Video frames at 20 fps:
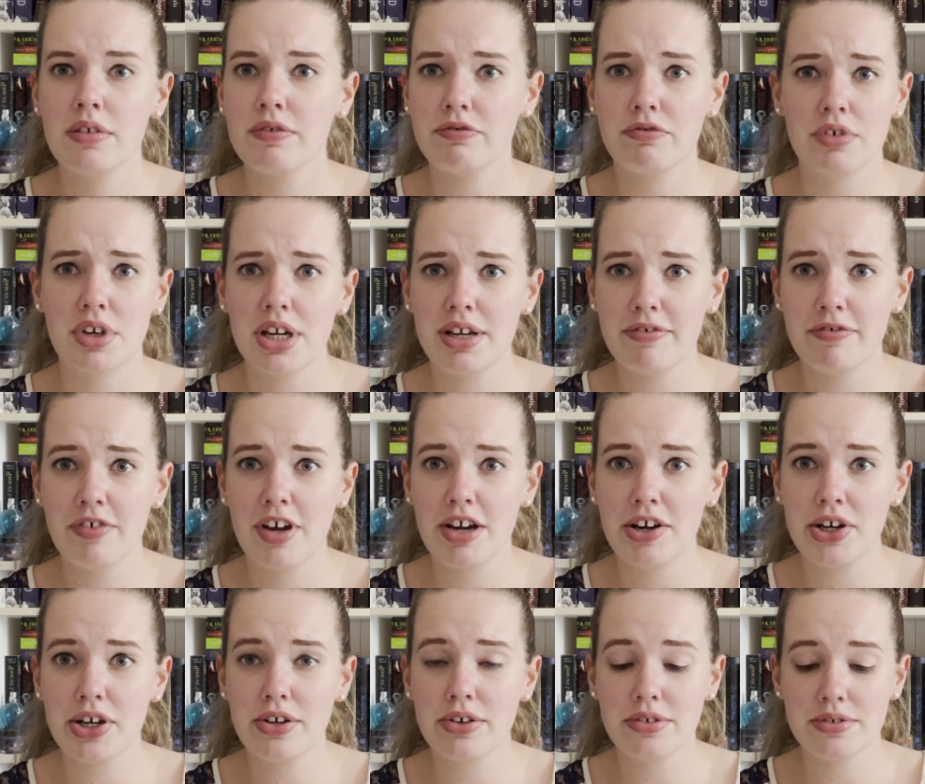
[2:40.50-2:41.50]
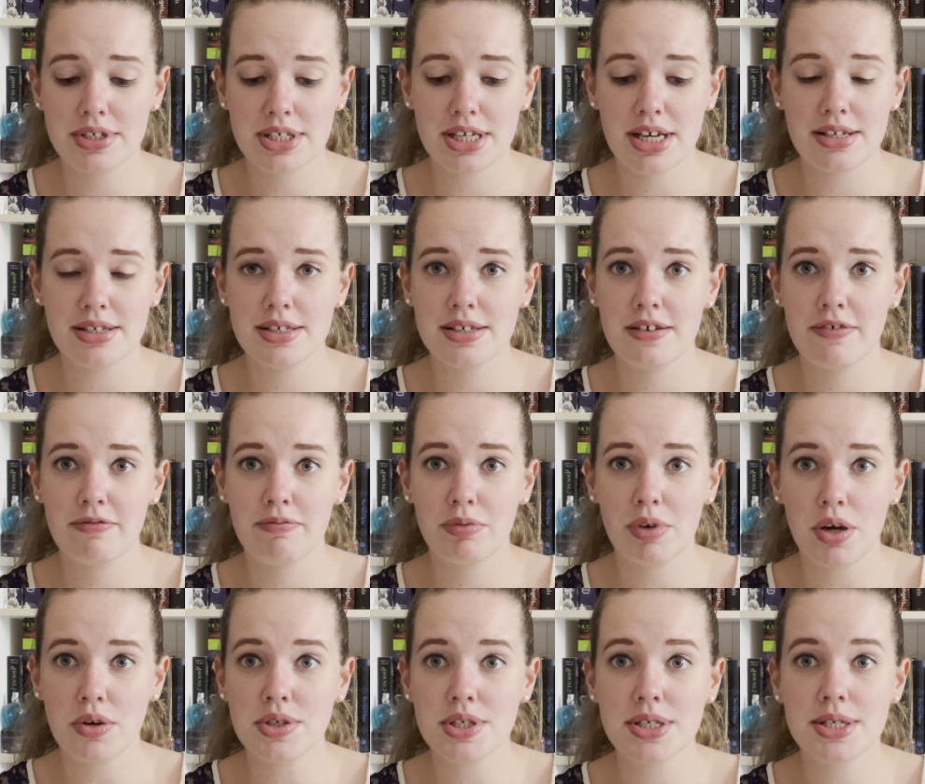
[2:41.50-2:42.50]
3 FairyLoot sets of
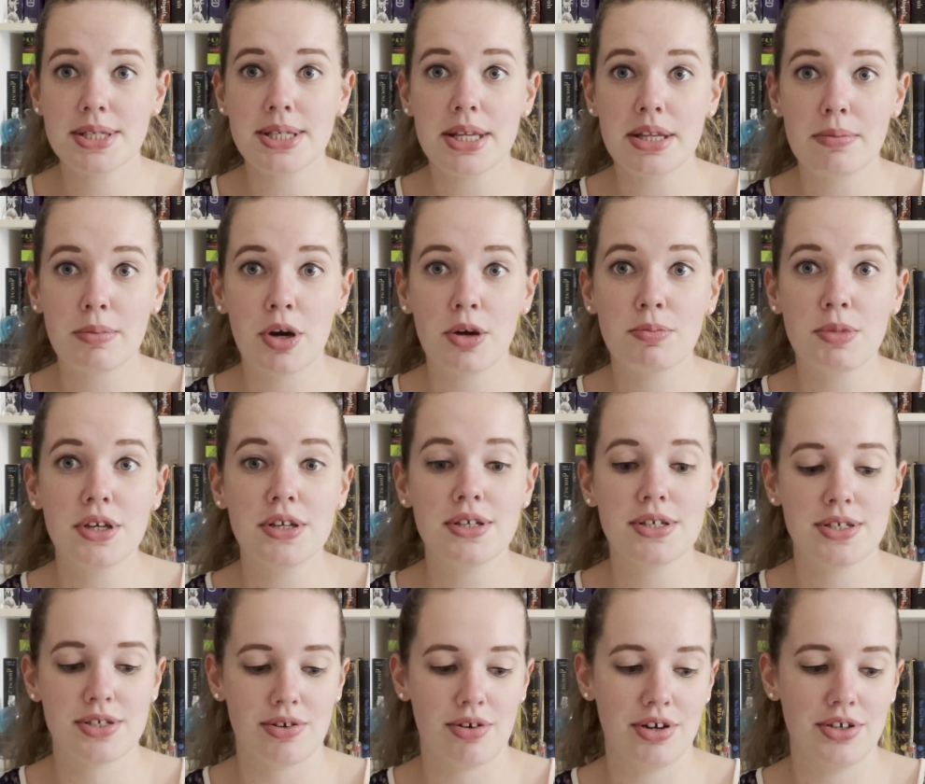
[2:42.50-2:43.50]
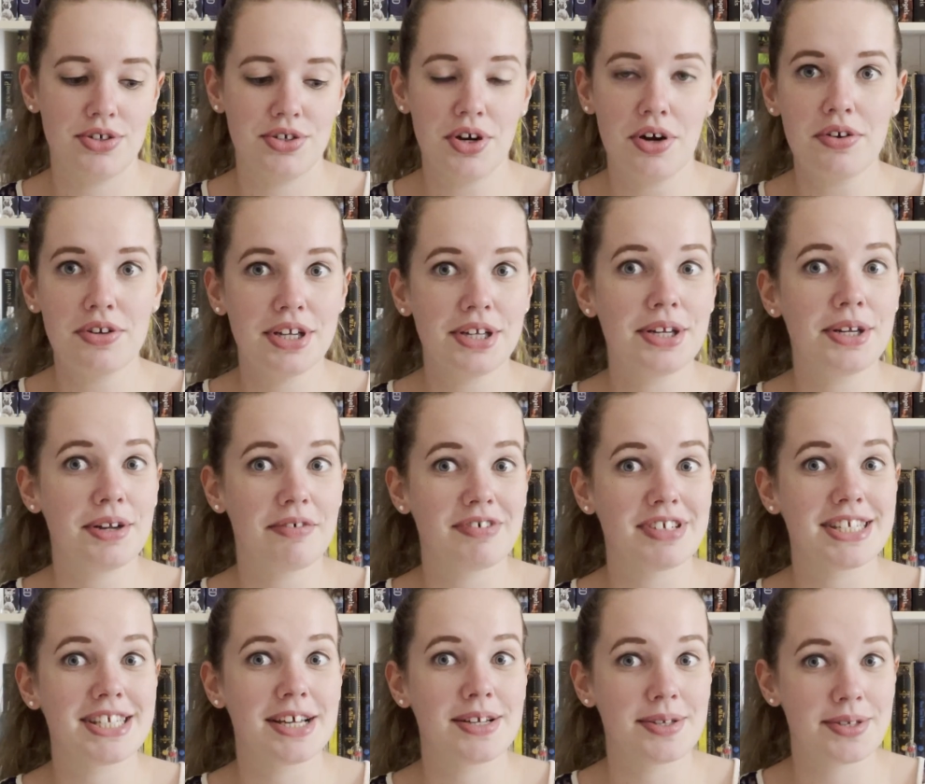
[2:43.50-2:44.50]
coasters at the moment, so I don't need another
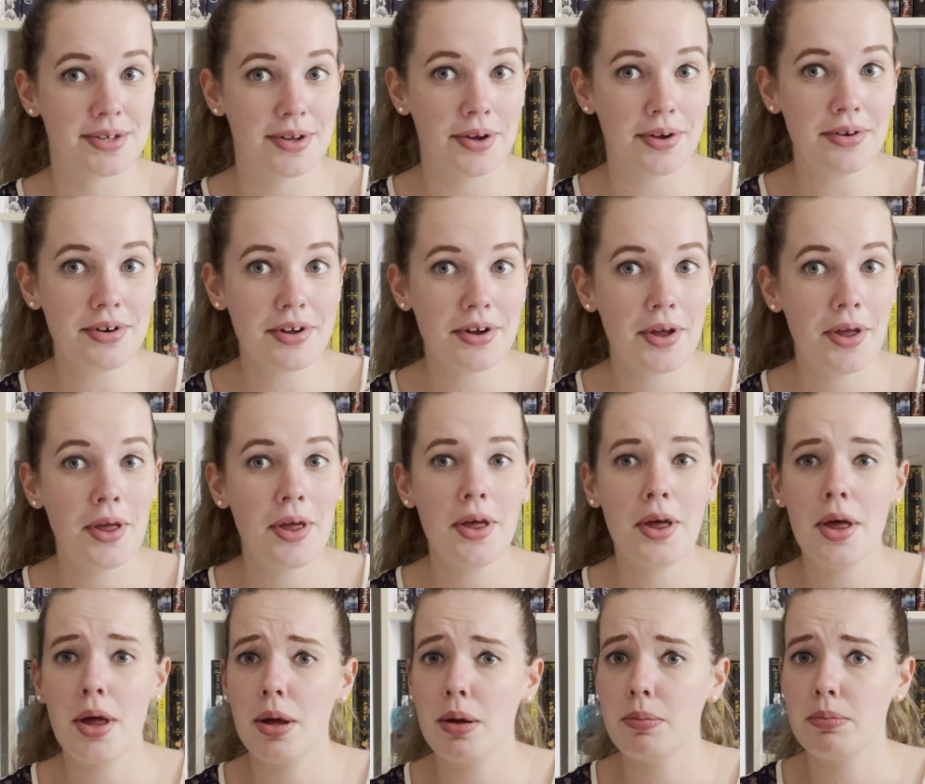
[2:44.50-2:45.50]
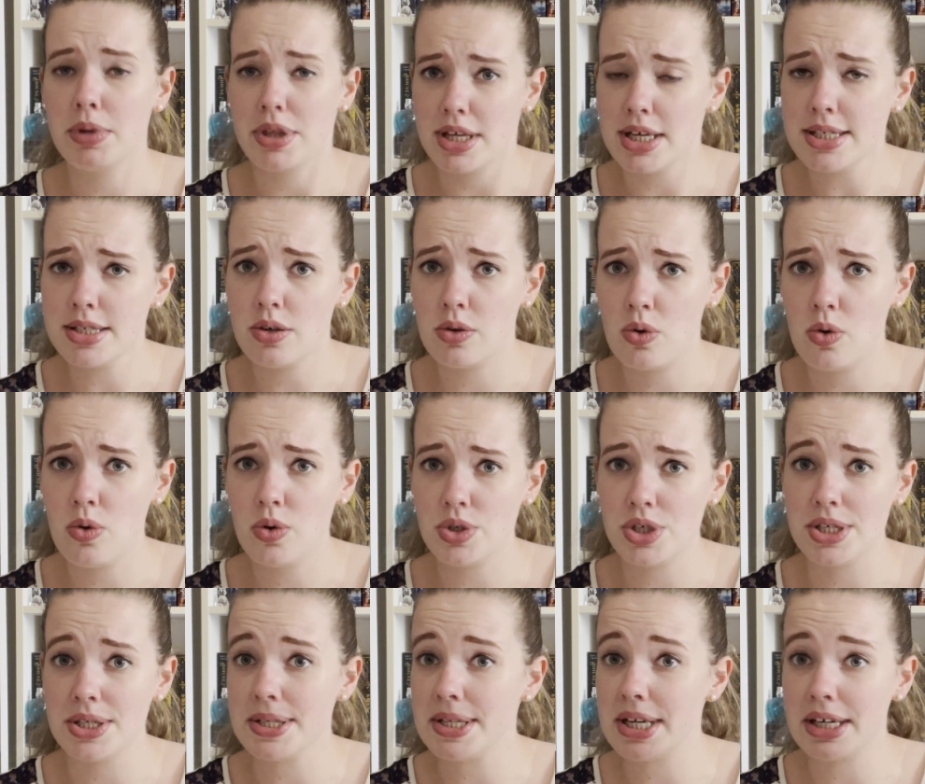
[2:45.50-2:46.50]
set soon. But these are
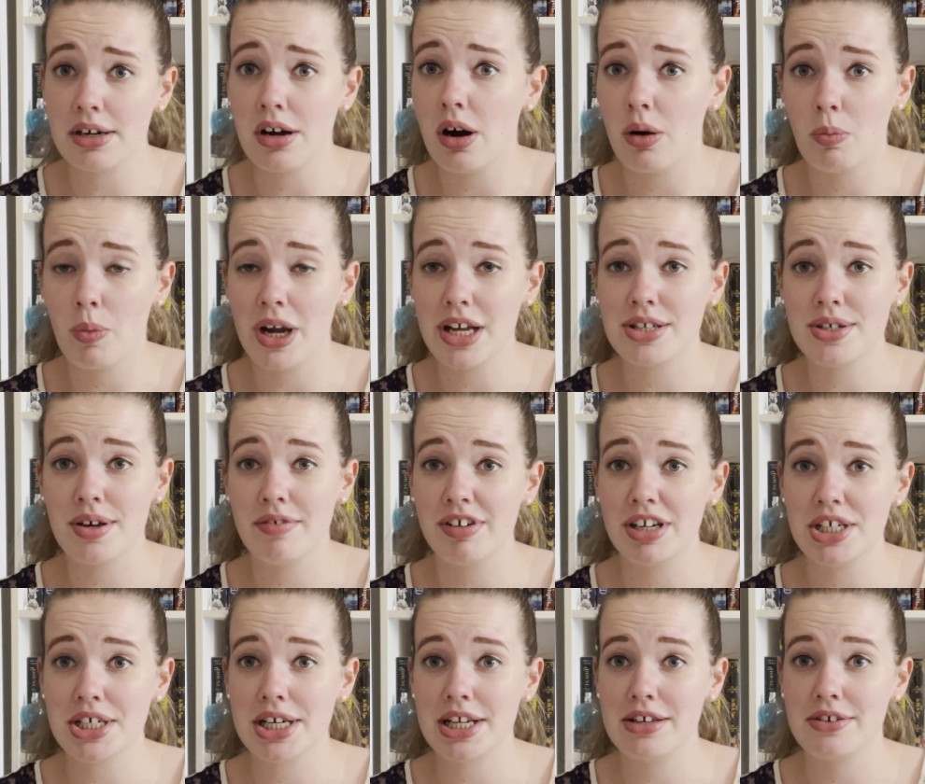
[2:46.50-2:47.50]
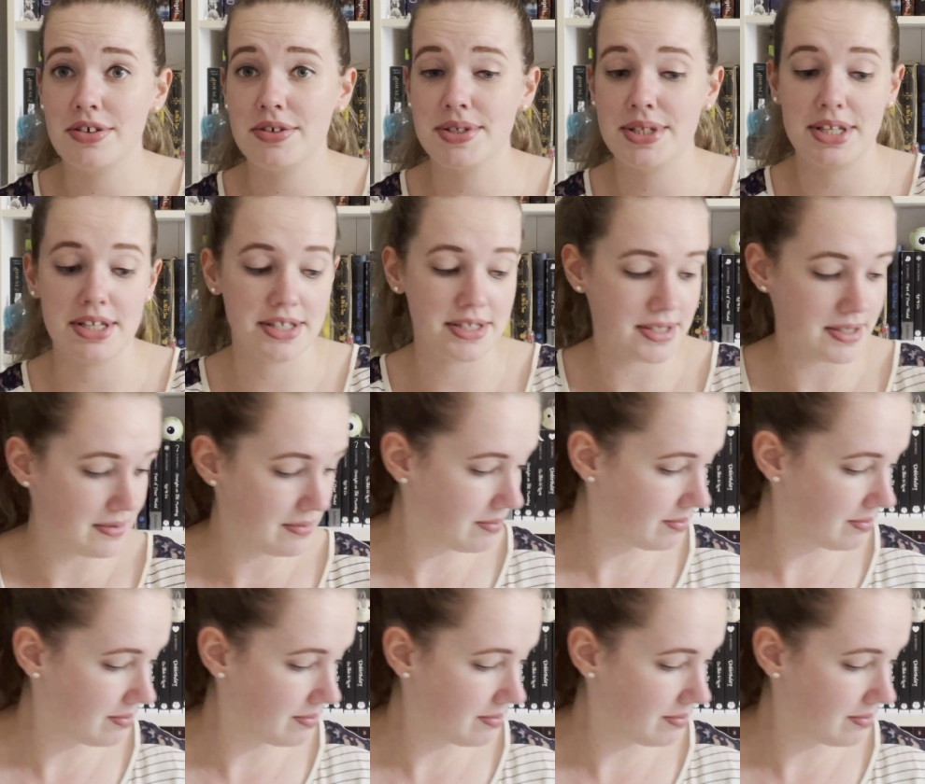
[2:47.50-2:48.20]
gorgeous and I can't wait to eventually use these.